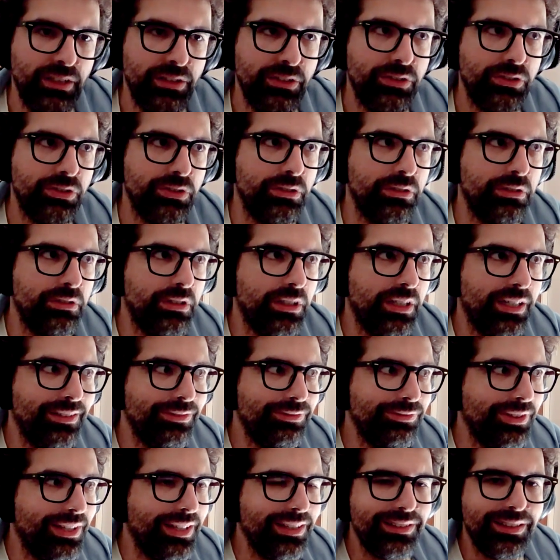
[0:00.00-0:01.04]
So I
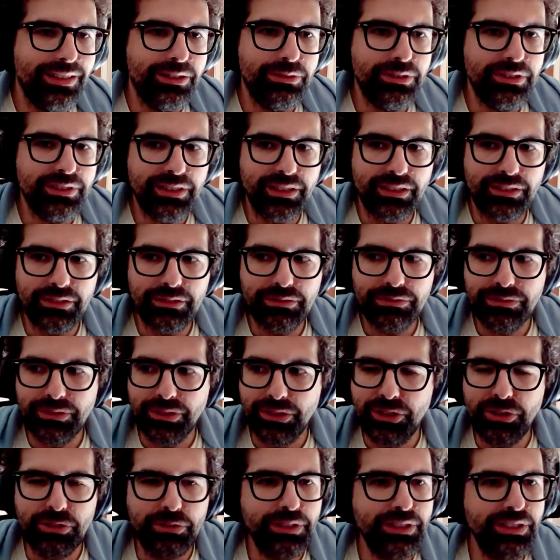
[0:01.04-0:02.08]
felt I was kind of
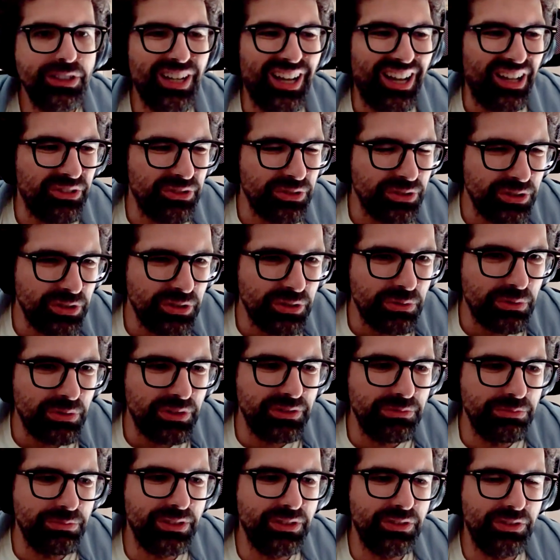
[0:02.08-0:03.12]
going counter
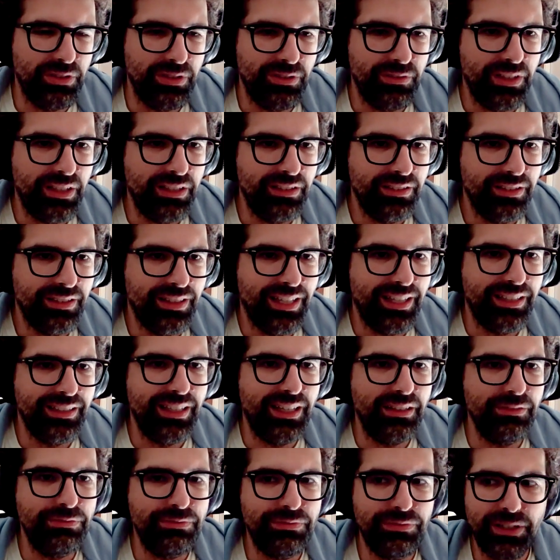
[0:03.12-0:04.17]
current because of that, and
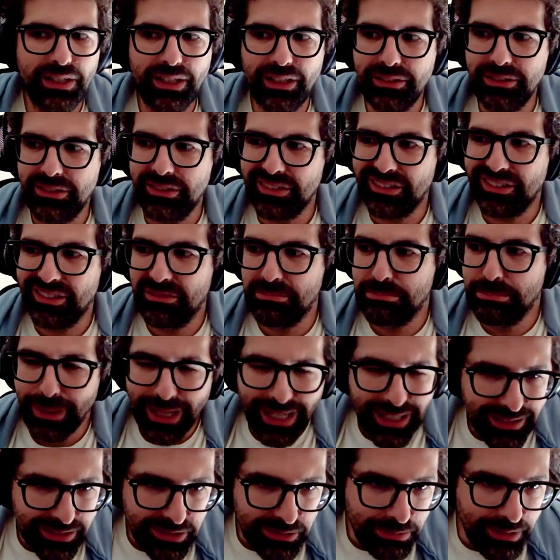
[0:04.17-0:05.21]
I felt
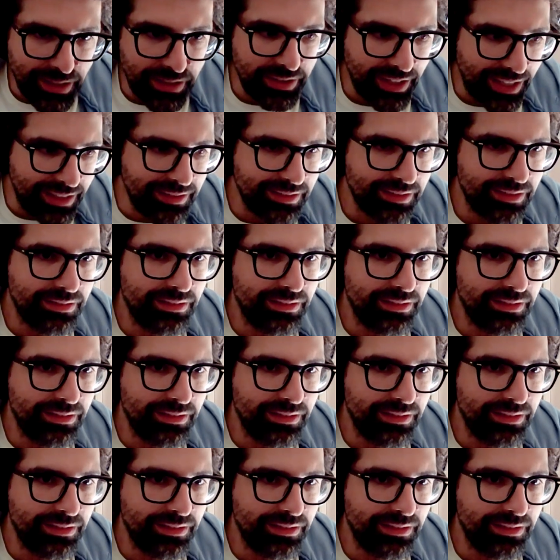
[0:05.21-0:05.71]
bad about that,